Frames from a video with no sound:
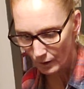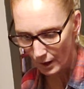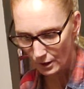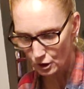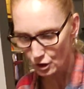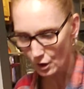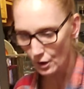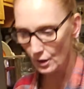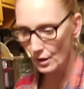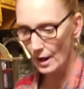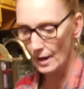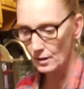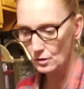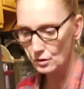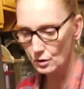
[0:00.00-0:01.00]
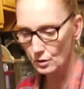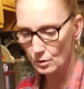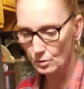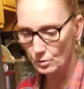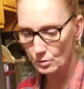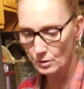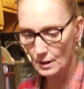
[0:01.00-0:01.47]
show you how to
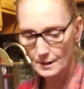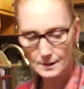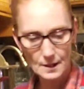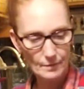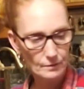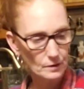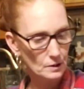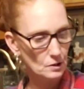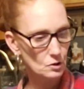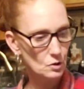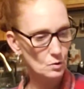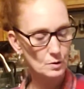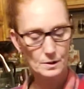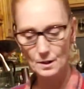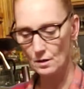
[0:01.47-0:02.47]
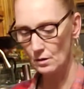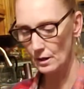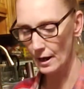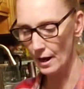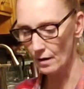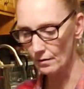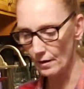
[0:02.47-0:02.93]
do a 72 cell
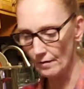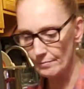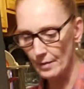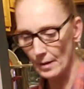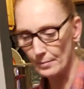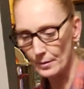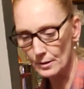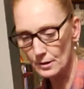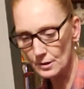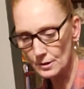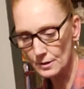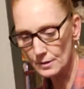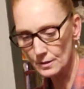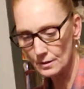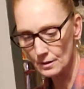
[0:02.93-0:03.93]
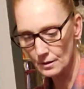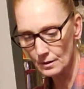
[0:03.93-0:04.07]
count of peppers.